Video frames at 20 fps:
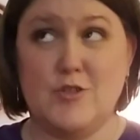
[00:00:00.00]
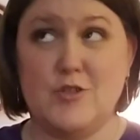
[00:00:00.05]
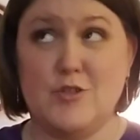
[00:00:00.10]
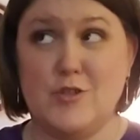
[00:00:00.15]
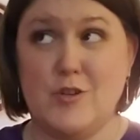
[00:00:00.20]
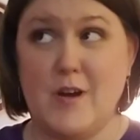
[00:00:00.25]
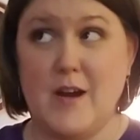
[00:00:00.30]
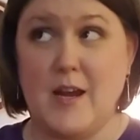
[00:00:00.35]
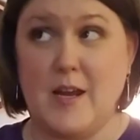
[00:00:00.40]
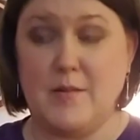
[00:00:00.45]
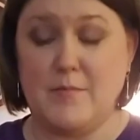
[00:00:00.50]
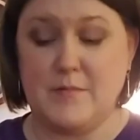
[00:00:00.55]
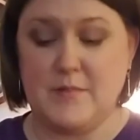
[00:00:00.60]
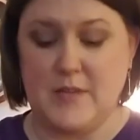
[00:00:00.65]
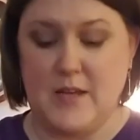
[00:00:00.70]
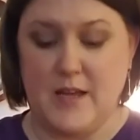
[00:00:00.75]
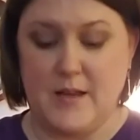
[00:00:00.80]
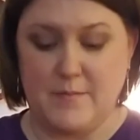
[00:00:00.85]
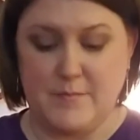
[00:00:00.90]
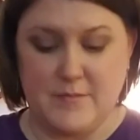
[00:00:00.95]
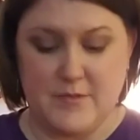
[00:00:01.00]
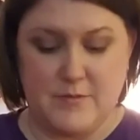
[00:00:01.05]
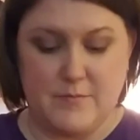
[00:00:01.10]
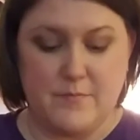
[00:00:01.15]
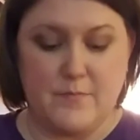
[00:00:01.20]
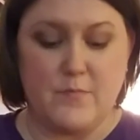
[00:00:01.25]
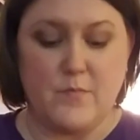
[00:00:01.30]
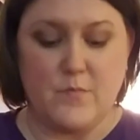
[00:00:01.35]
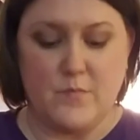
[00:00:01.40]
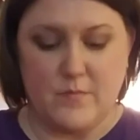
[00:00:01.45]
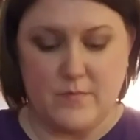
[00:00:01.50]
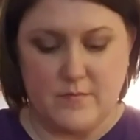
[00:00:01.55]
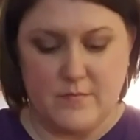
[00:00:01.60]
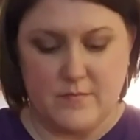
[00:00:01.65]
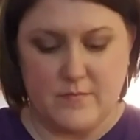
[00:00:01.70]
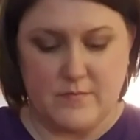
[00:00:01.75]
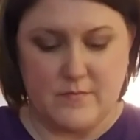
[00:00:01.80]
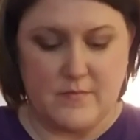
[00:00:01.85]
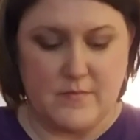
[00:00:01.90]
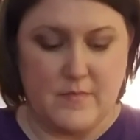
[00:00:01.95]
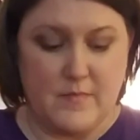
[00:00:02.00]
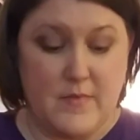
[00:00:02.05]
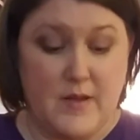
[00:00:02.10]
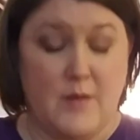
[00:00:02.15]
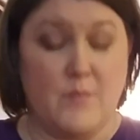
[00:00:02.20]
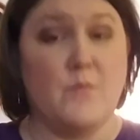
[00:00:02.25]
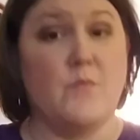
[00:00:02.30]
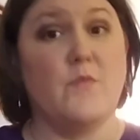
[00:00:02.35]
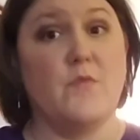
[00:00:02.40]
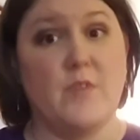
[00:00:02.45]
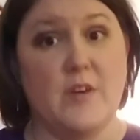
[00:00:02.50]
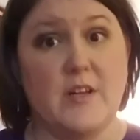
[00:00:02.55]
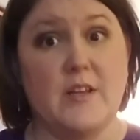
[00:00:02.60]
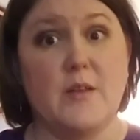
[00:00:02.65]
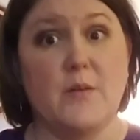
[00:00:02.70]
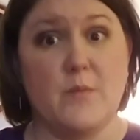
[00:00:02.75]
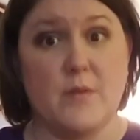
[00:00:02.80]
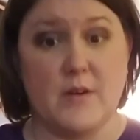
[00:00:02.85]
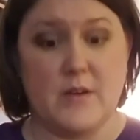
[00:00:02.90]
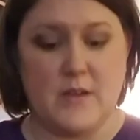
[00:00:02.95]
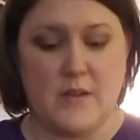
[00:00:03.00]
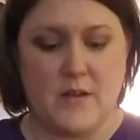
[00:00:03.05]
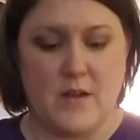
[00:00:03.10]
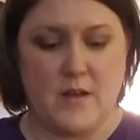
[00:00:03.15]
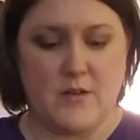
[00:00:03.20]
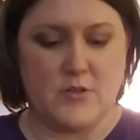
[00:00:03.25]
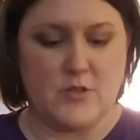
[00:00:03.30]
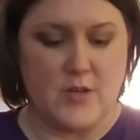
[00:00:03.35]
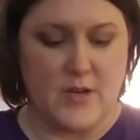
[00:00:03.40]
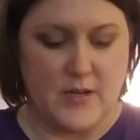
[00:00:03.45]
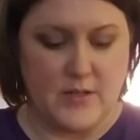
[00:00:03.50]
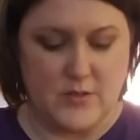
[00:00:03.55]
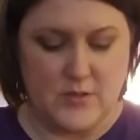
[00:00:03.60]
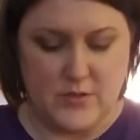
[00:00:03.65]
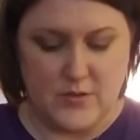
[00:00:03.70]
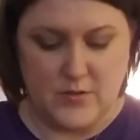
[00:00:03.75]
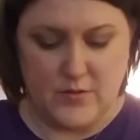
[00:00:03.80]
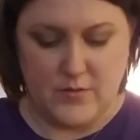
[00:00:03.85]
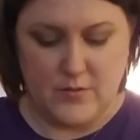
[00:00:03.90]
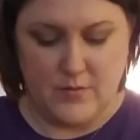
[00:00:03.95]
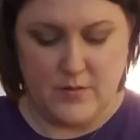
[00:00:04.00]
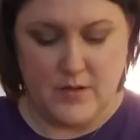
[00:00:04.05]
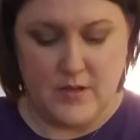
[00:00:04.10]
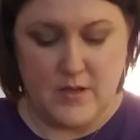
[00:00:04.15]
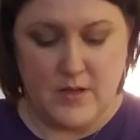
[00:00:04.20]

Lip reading: striped, I'm really working on trying to